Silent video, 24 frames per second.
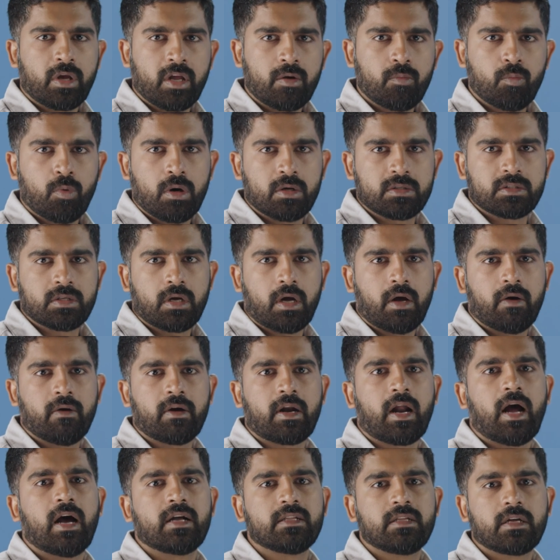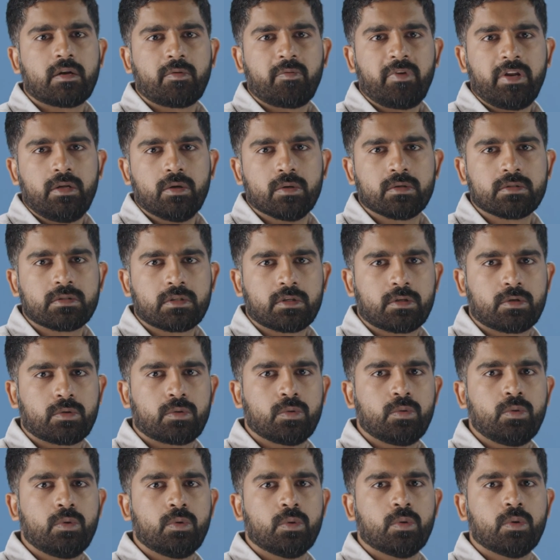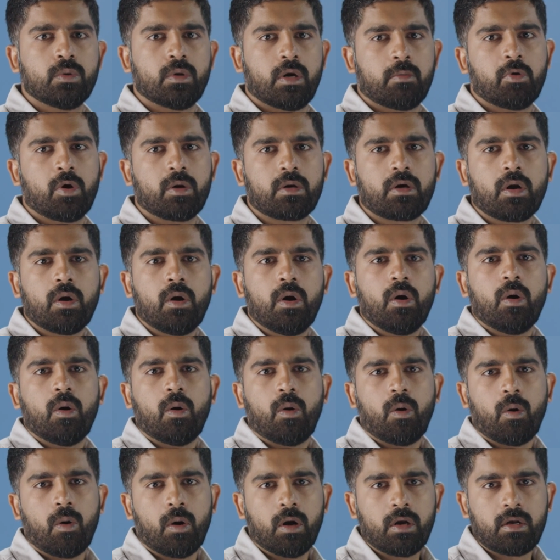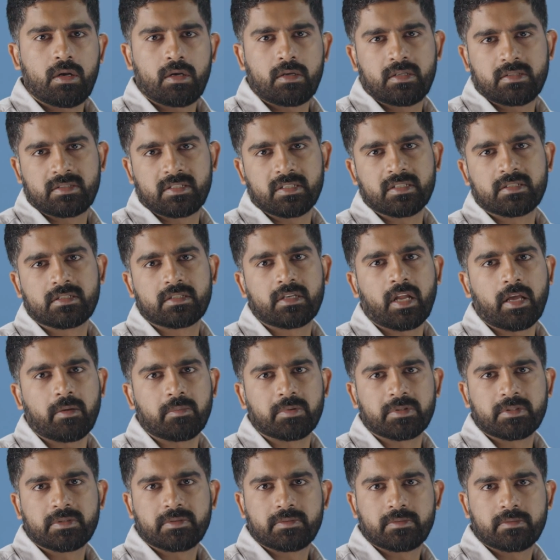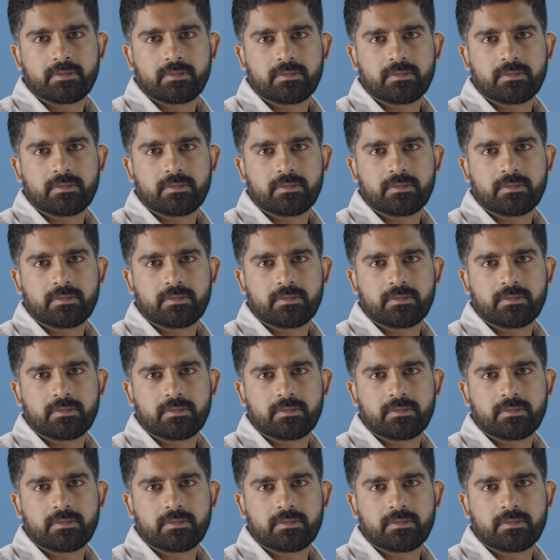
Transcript: can watch our other videos to know about all the cyst types.